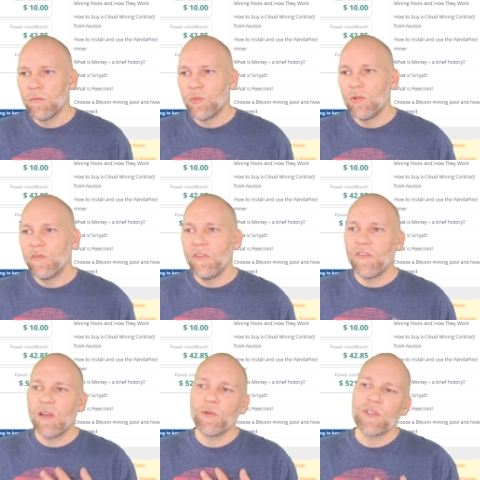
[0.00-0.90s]
Pool fee
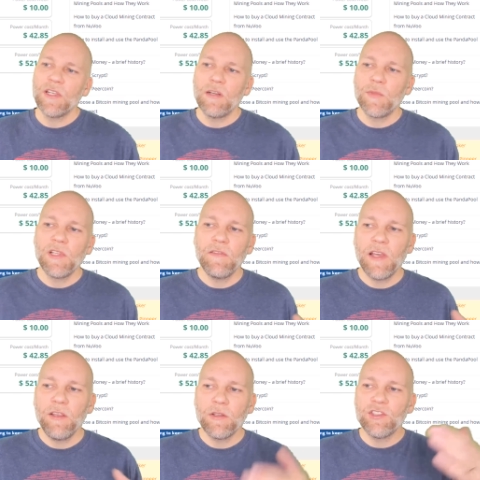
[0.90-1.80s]
5%, I'm going to leave
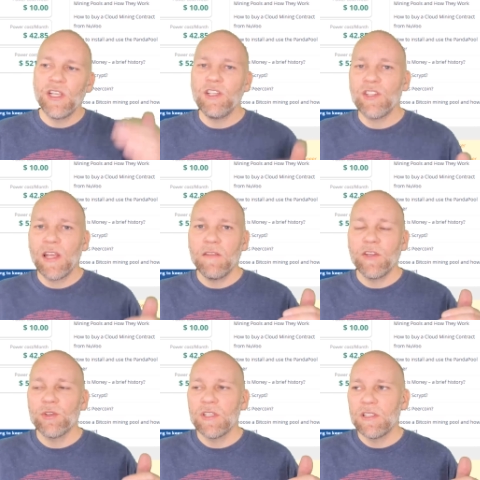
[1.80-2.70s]
that. You can change that if
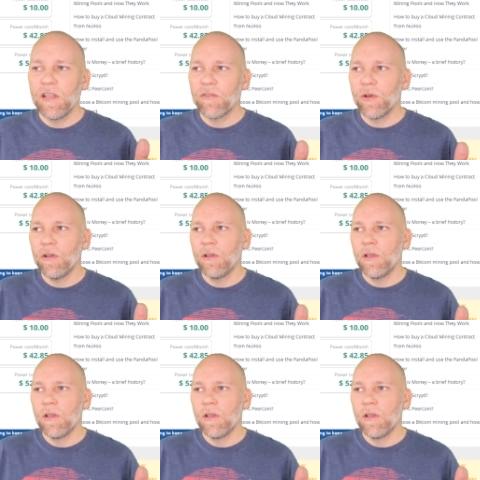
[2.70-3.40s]
yours is different.